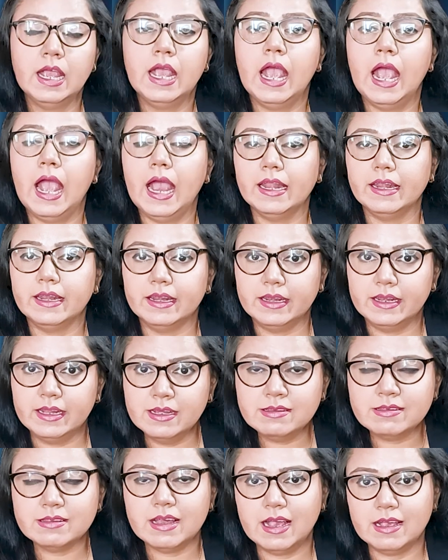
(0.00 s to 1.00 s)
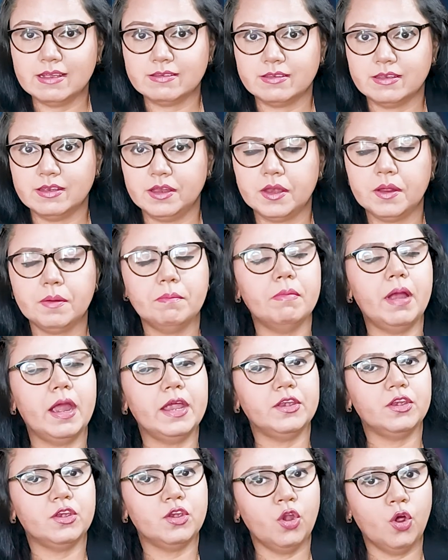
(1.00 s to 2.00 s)
And this asset
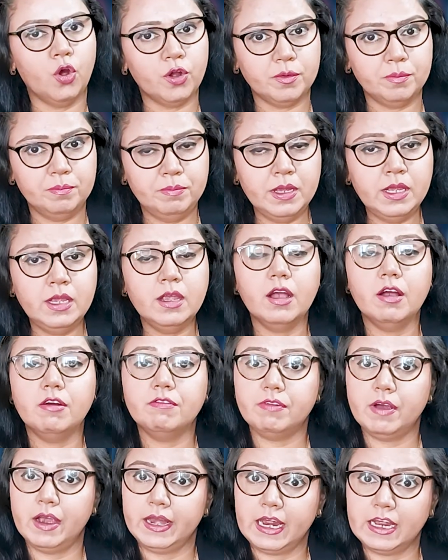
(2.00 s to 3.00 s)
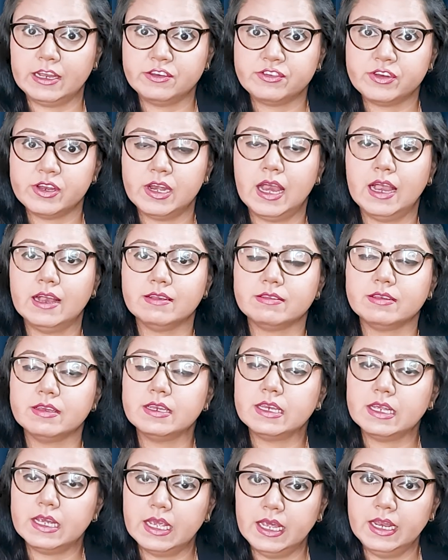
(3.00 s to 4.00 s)
might not be a financial
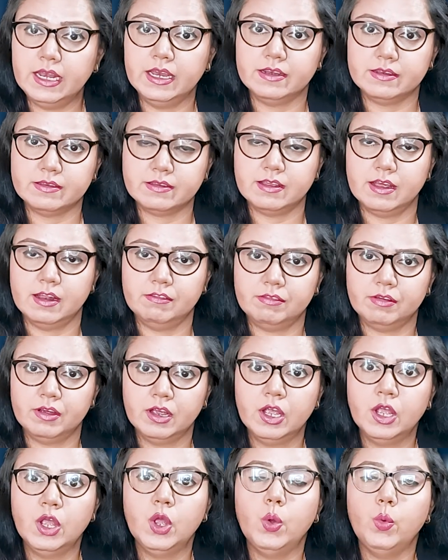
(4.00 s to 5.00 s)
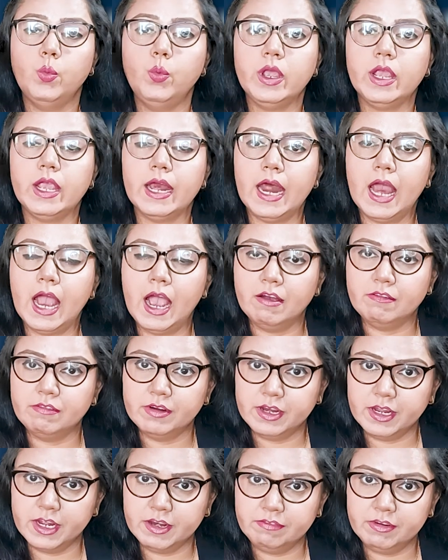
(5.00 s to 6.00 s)
asset in itself. We can have
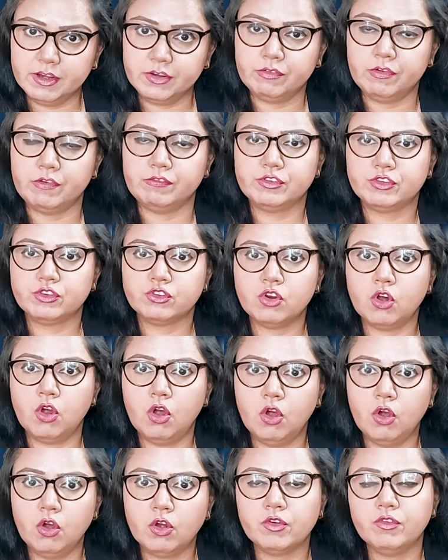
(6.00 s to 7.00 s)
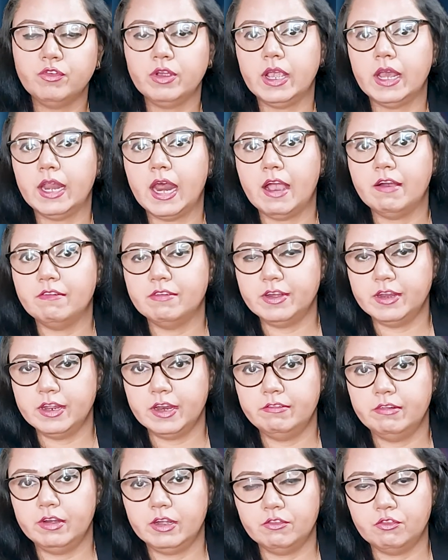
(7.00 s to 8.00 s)
a derivative of stock, we can have a
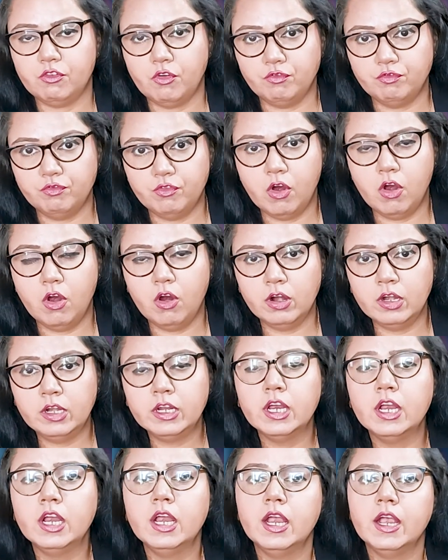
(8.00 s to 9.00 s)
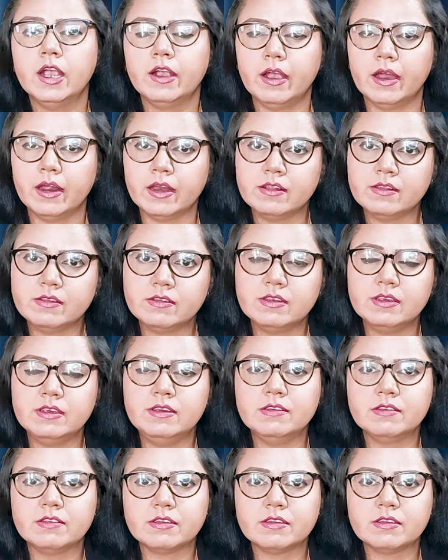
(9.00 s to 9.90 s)
derivative of bond, currencies,